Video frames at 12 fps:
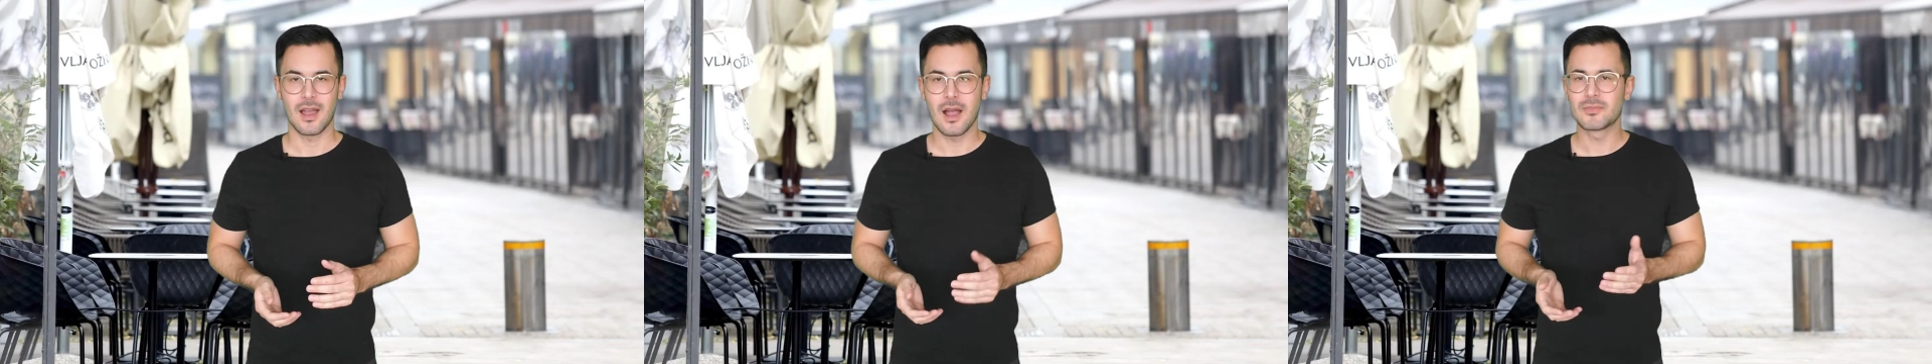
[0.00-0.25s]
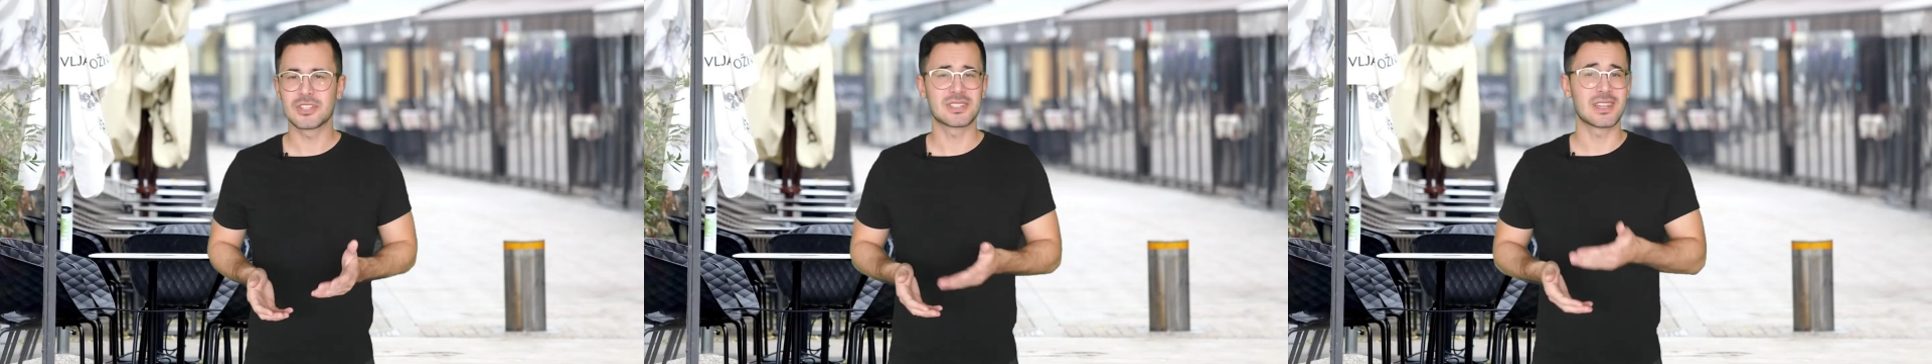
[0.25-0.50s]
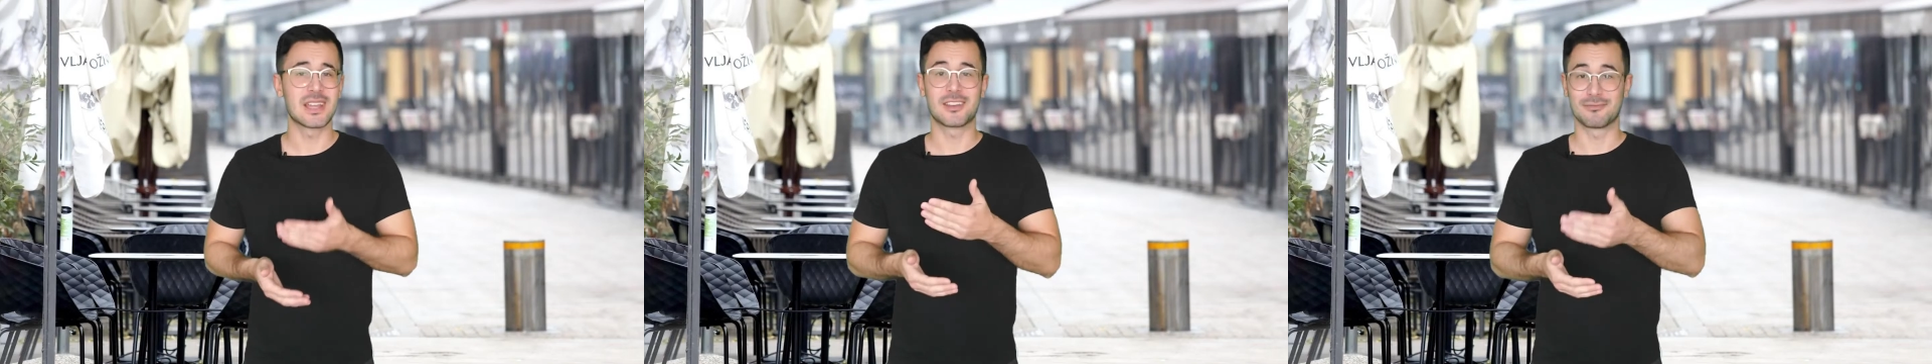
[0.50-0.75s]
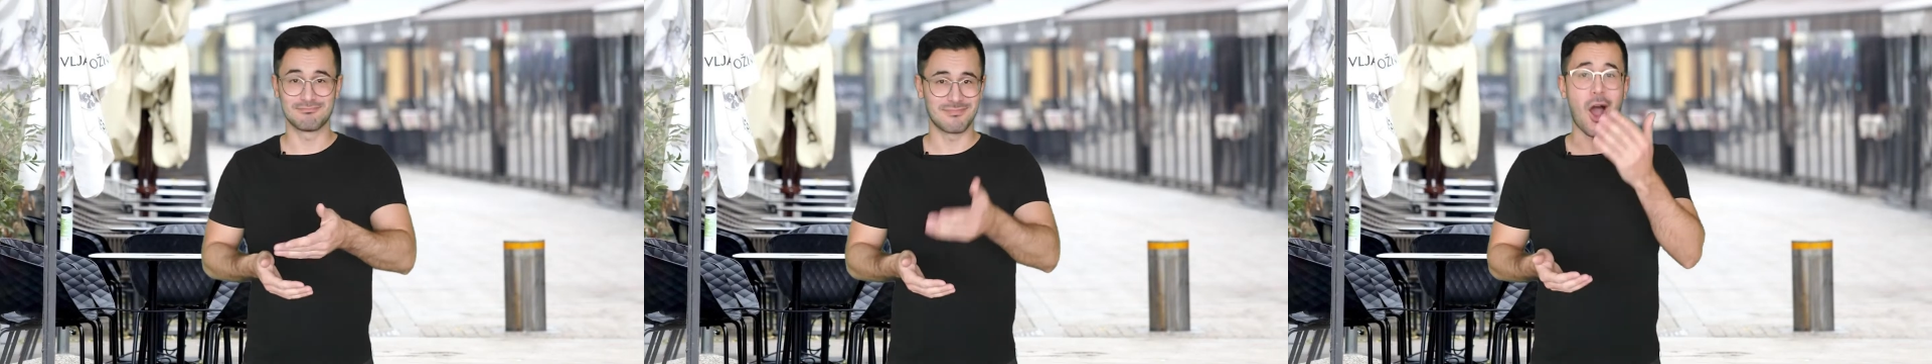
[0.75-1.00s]
I'm just
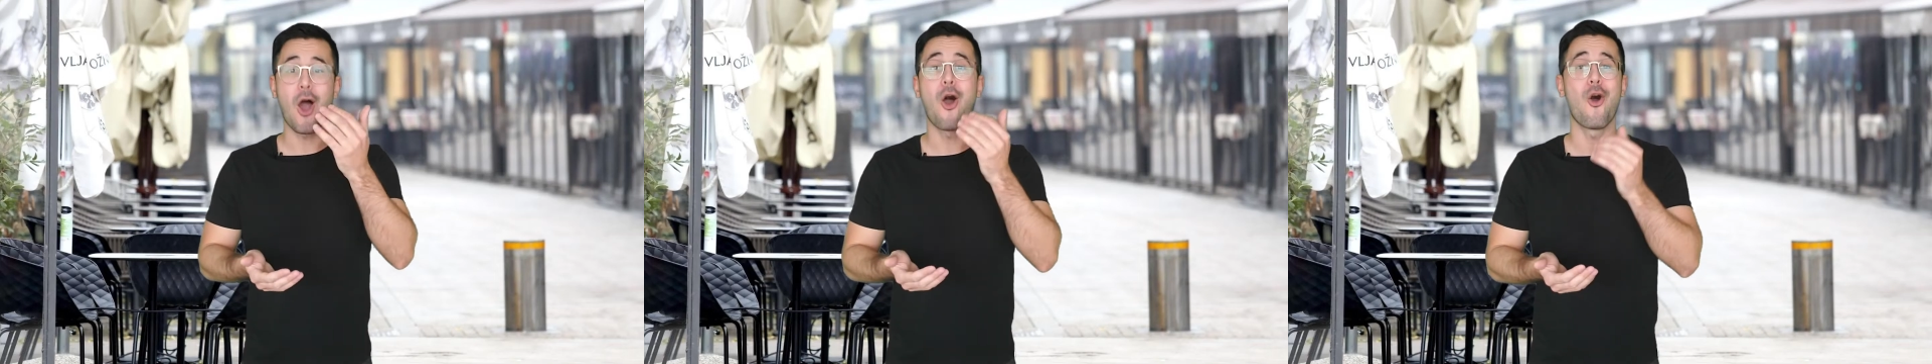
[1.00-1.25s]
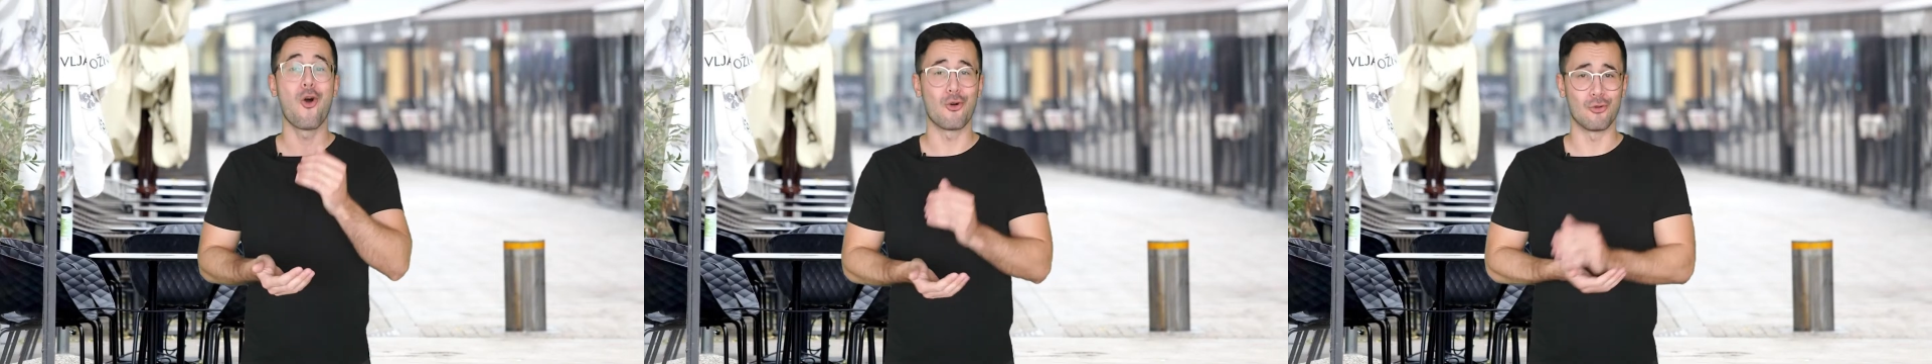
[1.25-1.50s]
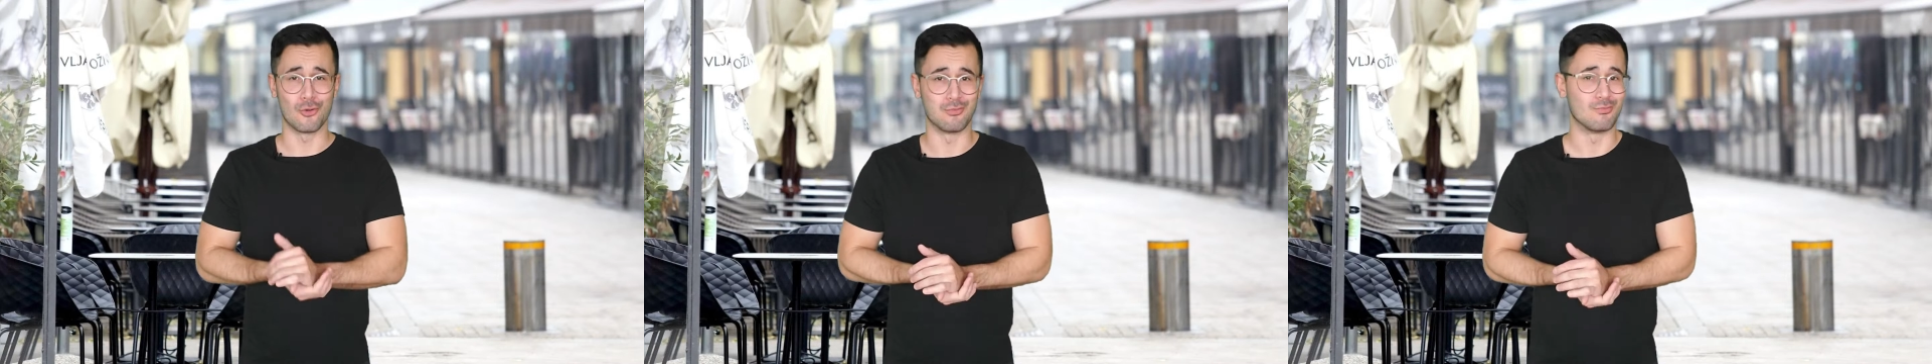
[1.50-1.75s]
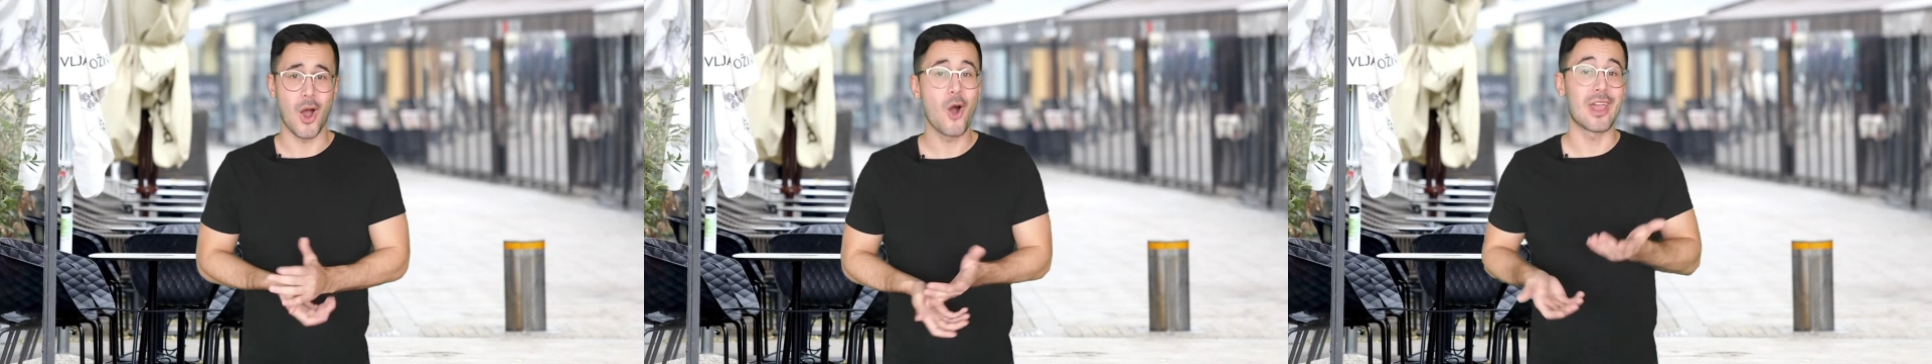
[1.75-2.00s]
like, oh,
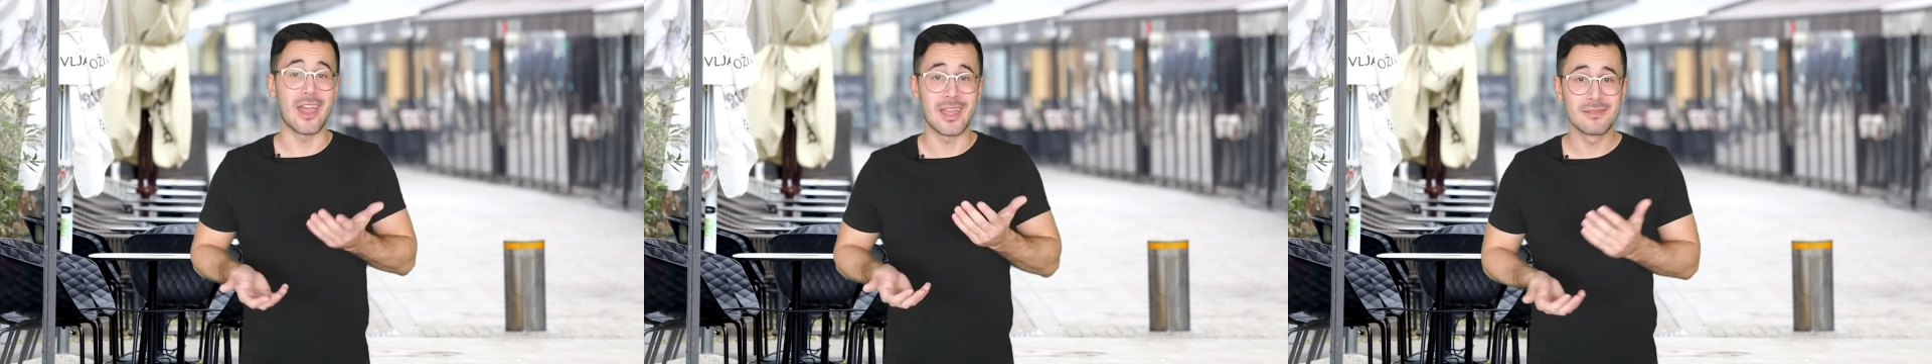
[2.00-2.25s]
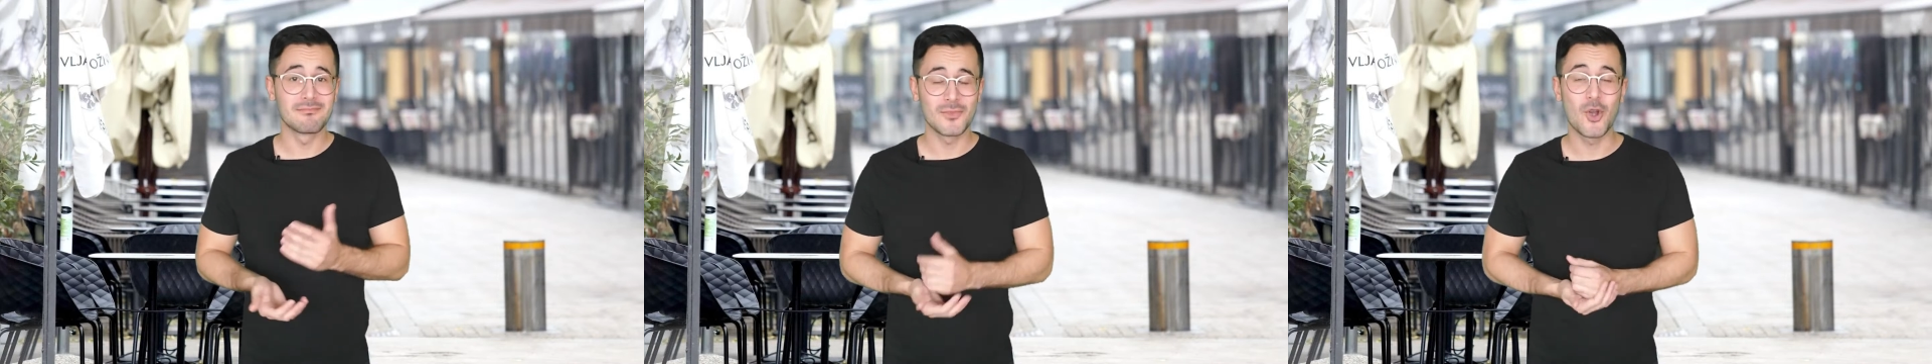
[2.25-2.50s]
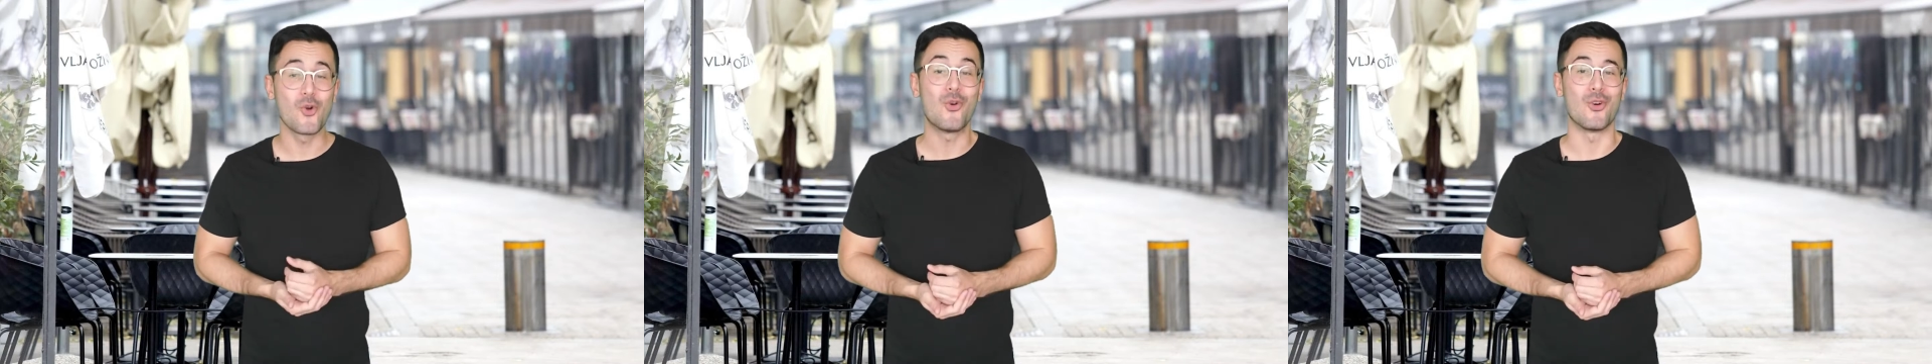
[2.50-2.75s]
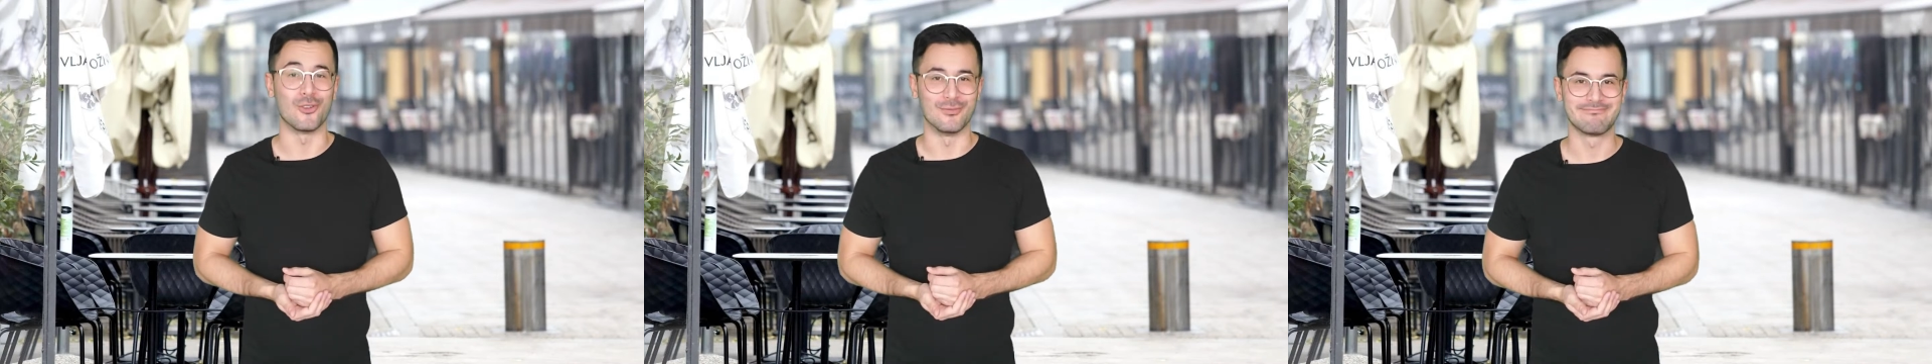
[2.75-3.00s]
okay,
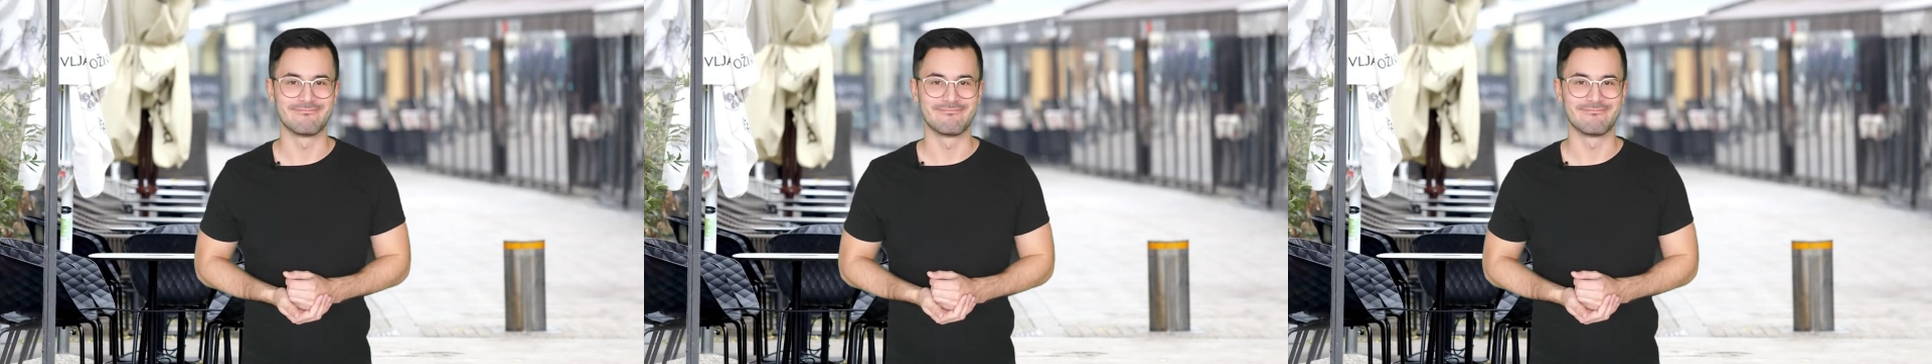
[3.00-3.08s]
cool.